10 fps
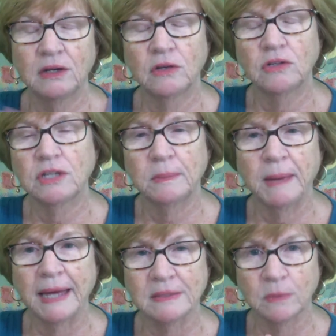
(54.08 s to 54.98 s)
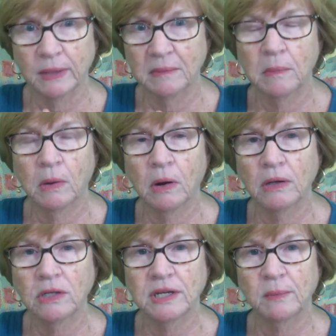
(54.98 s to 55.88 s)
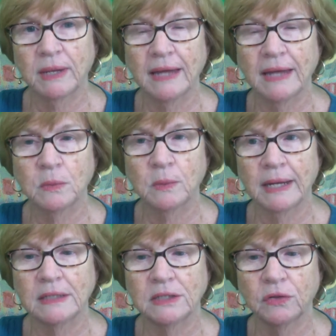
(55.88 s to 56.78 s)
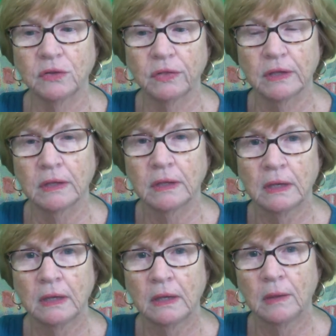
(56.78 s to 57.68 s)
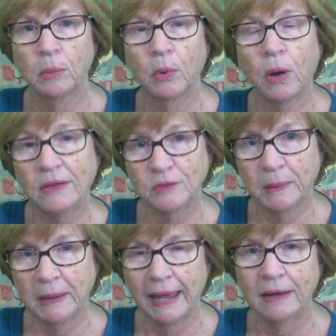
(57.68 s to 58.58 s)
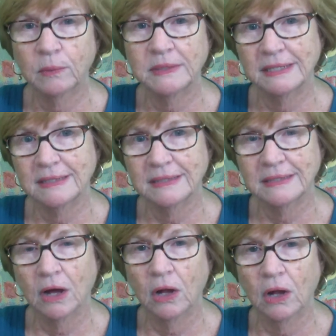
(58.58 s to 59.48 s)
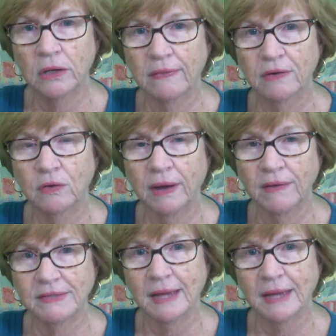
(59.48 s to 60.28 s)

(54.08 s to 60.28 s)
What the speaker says: She passed away in March, and we had to wait until the bronze plaque was installed on the gravesite